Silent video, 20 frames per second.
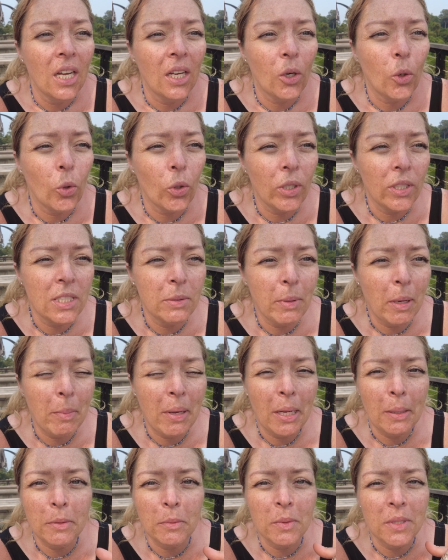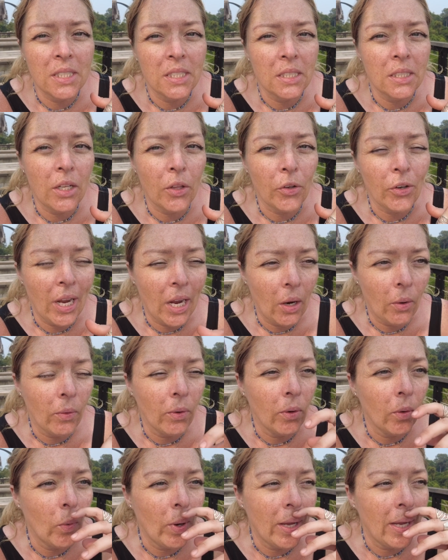According to my maps, I'm still another
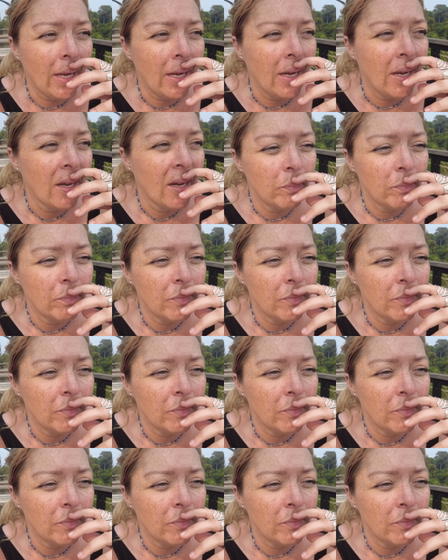hour away.